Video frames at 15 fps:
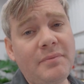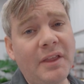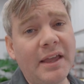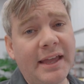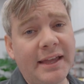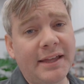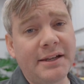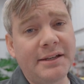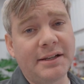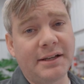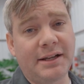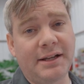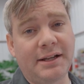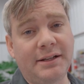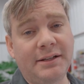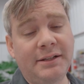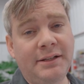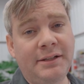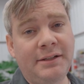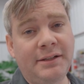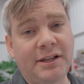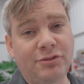and
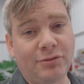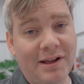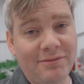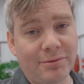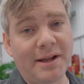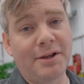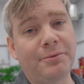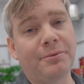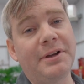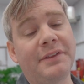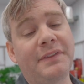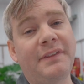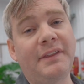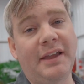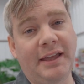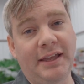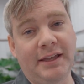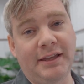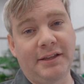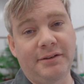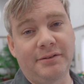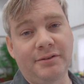drive around with
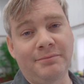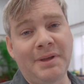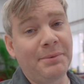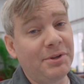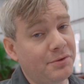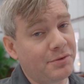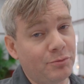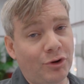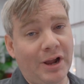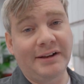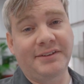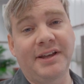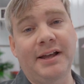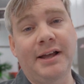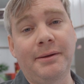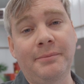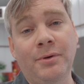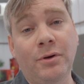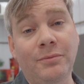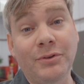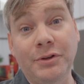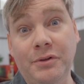and maybe do some track time,
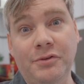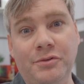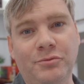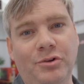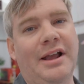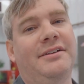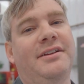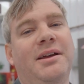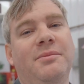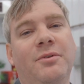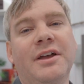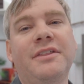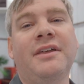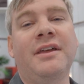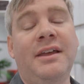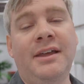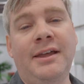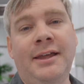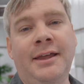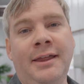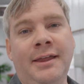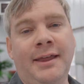hopefully do some track time with,
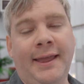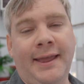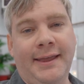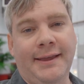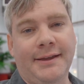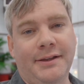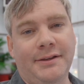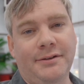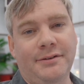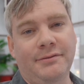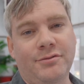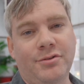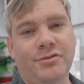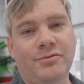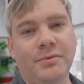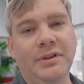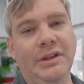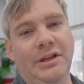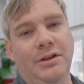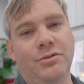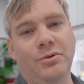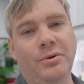and just
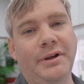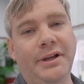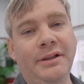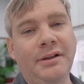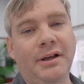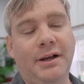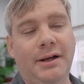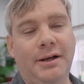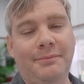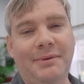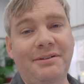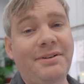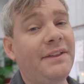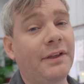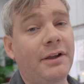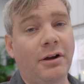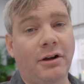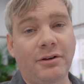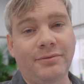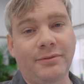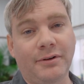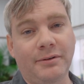really enjoy. I've had the
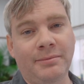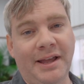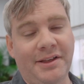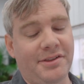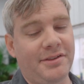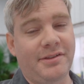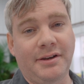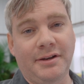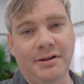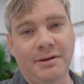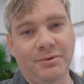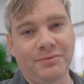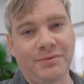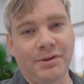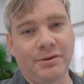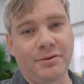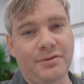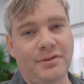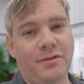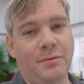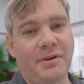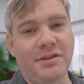car for, as I said, a number of
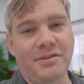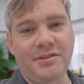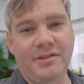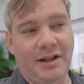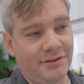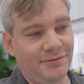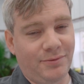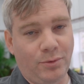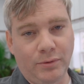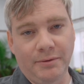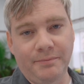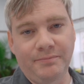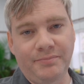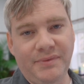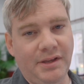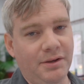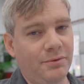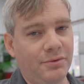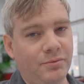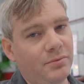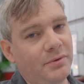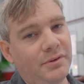years. It's been in stock form. It
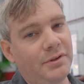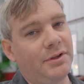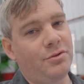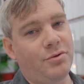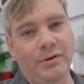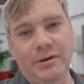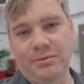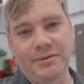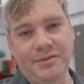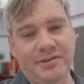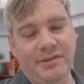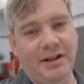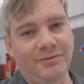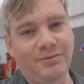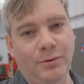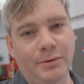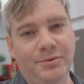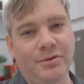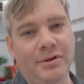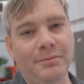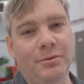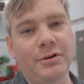was really enjoyable in stock form,
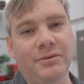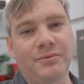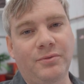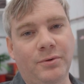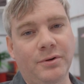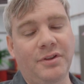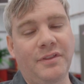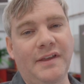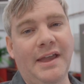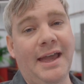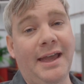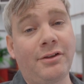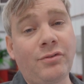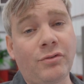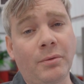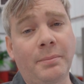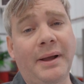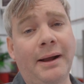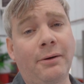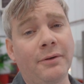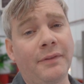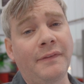so I'm looking forward to the extra
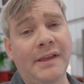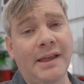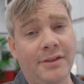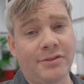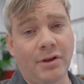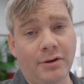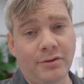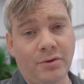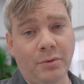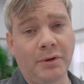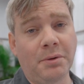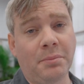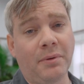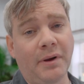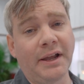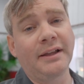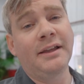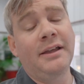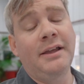power that the SR is going to bring.